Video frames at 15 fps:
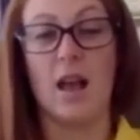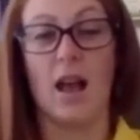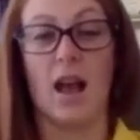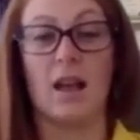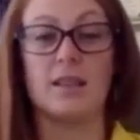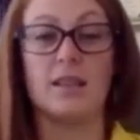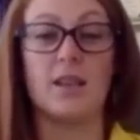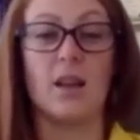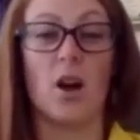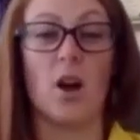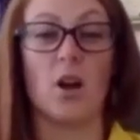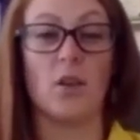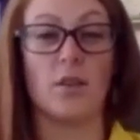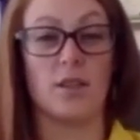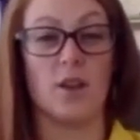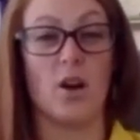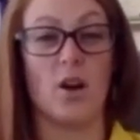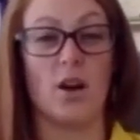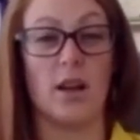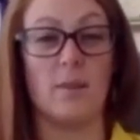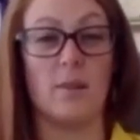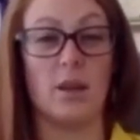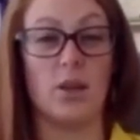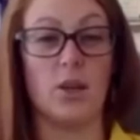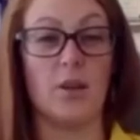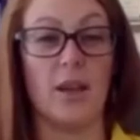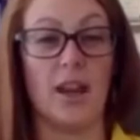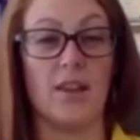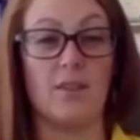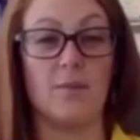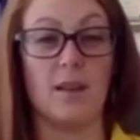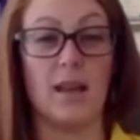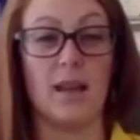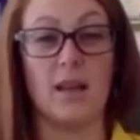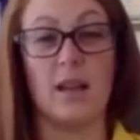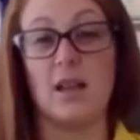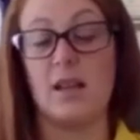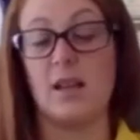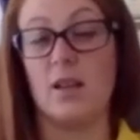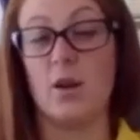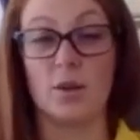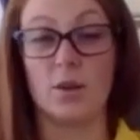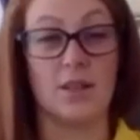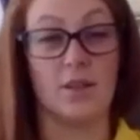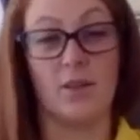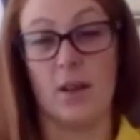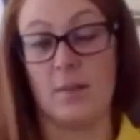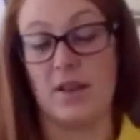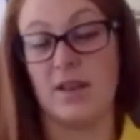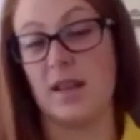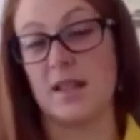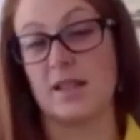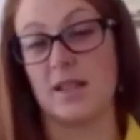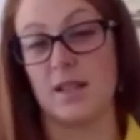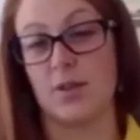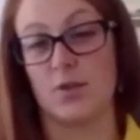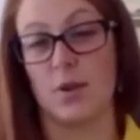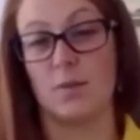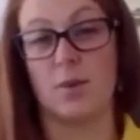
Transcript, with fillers: and over time you gave me lots of yummy things in this room,